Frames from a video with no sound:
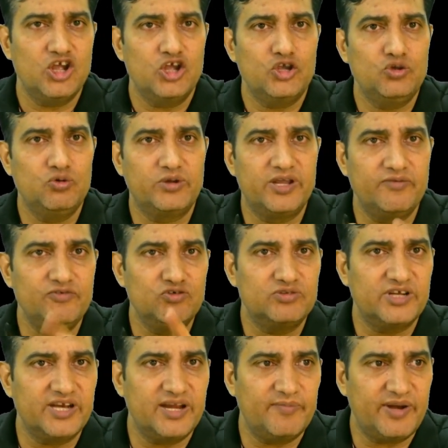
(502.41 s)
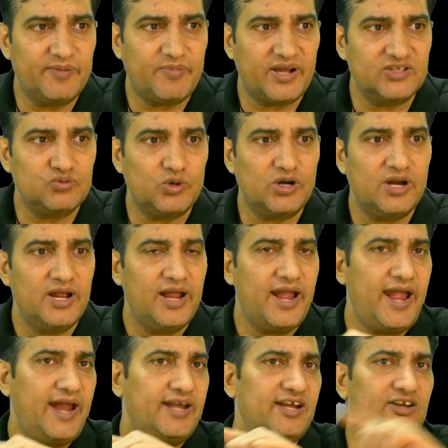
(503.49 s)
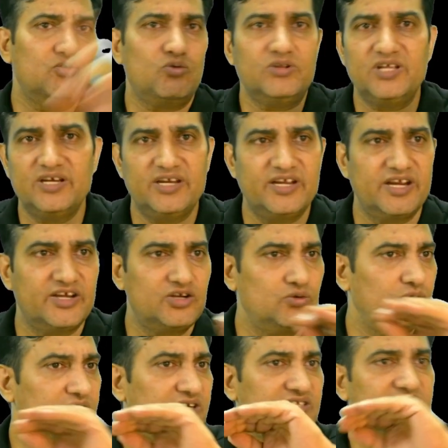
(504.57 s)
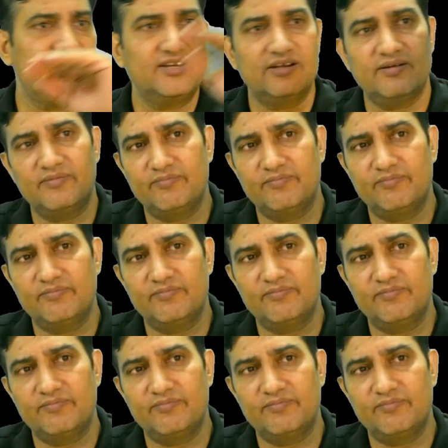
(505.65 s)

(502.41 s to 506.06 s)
you give username and password, and it authenticate you, it sent